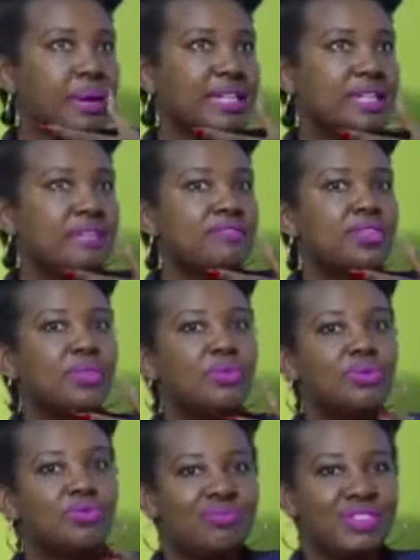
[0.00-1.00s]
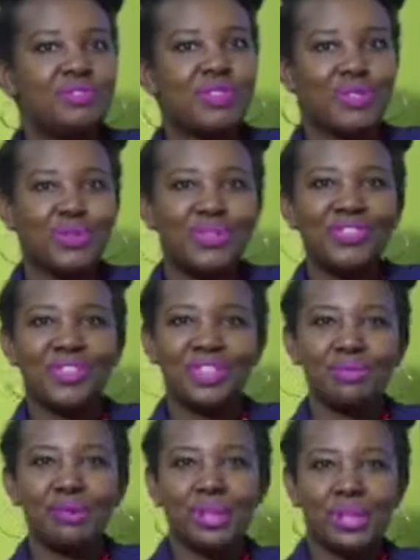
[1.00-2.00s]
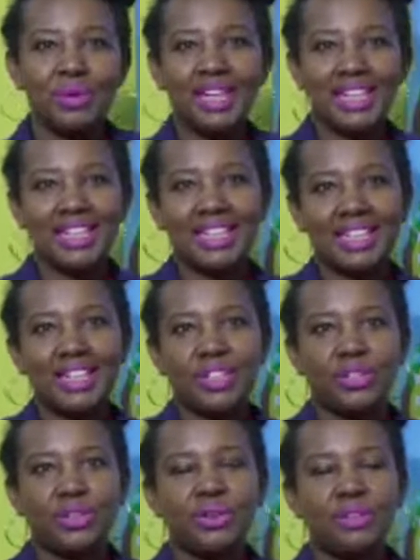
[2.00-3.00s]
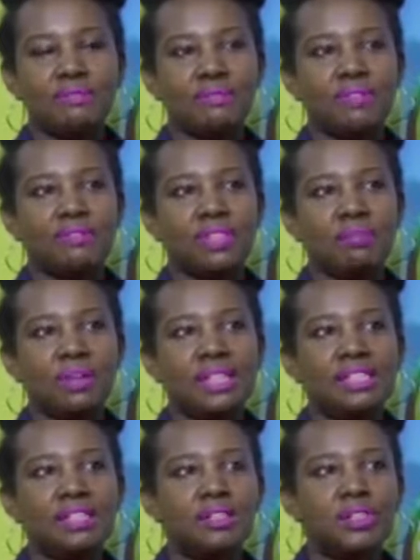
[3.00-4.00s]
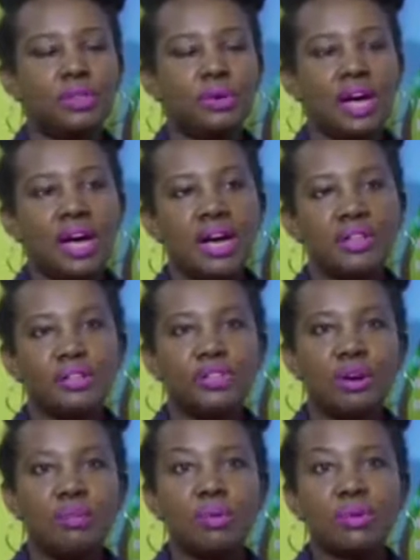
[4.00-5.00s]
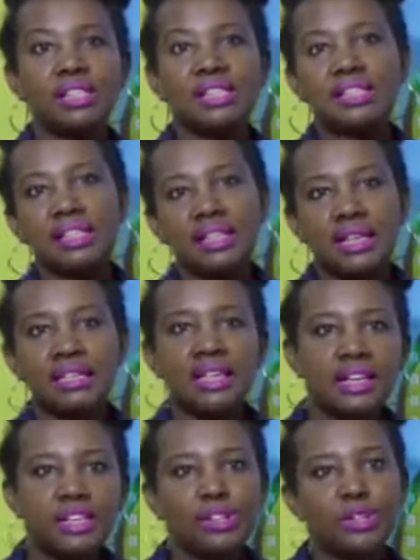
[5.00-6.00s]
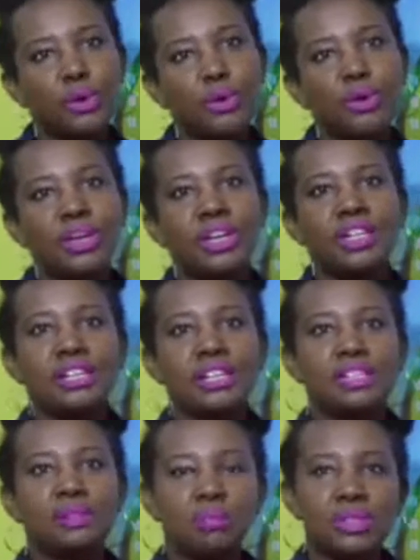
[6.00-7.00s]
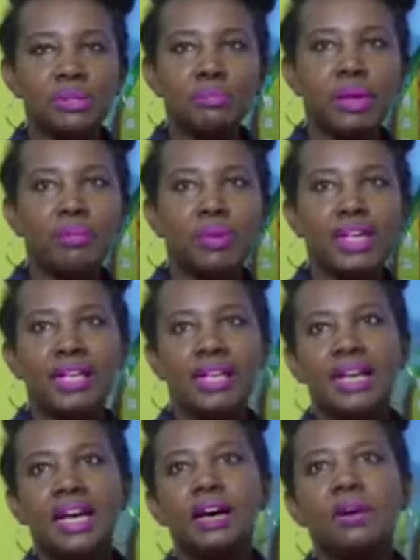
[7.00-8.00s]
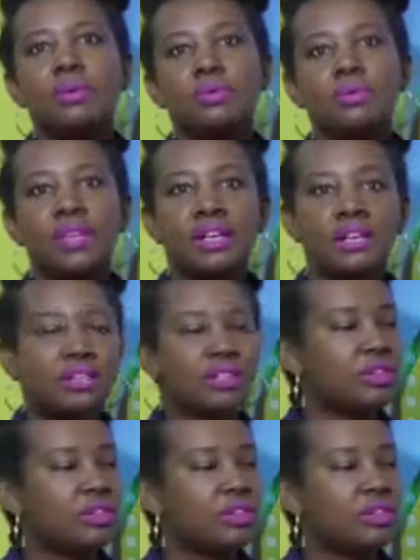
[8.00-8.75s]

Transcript: But if you do things very quickly, you know, if someone tells you, you know, I'm processing the title, just pay money now, that,